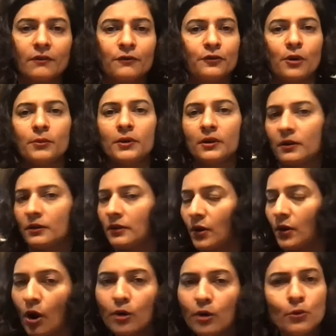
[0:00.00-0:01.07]
from her
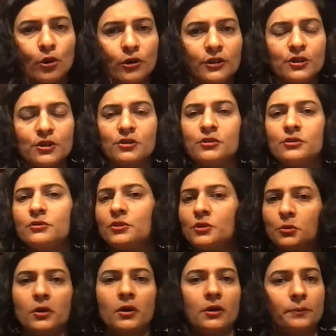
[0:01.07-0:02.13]
hormones
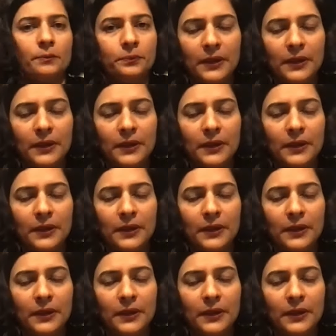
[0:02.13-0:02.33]
to her